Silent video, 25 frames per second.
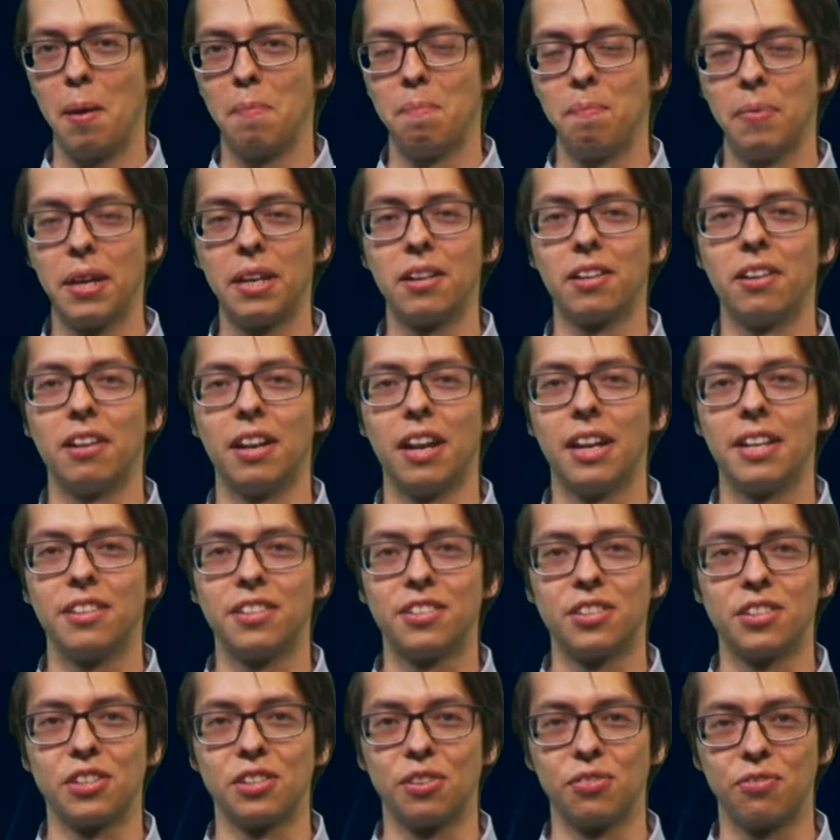better
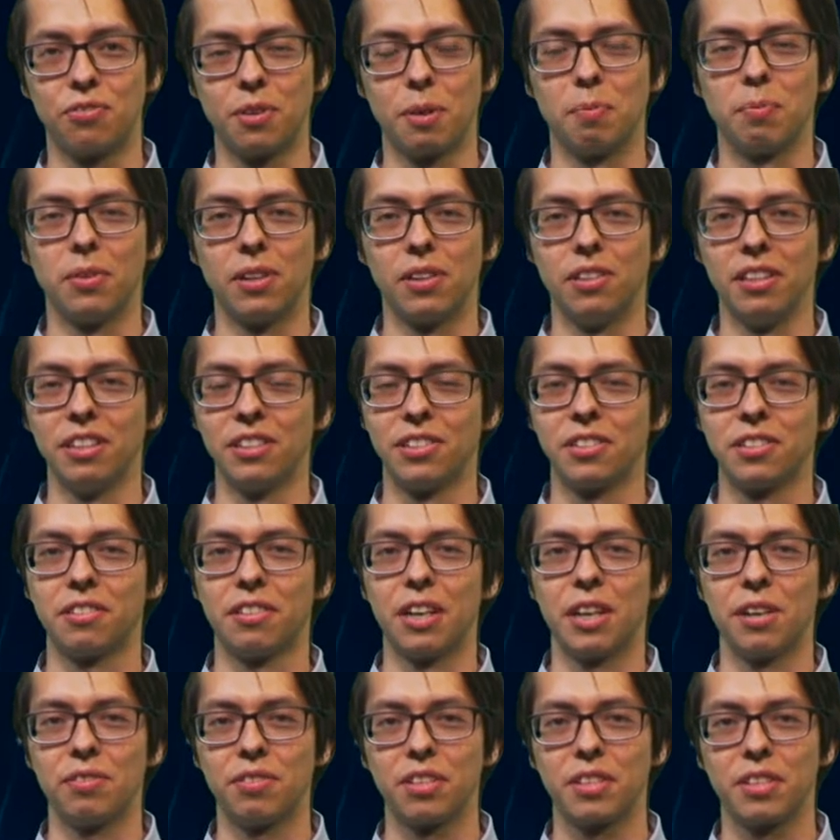answers from knowledge
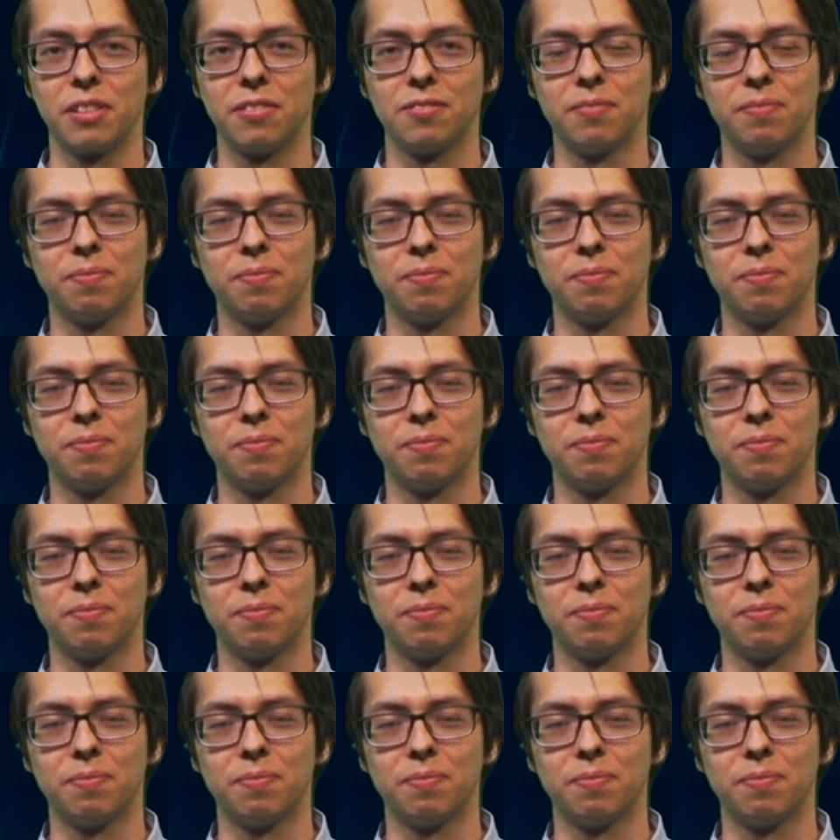graphs.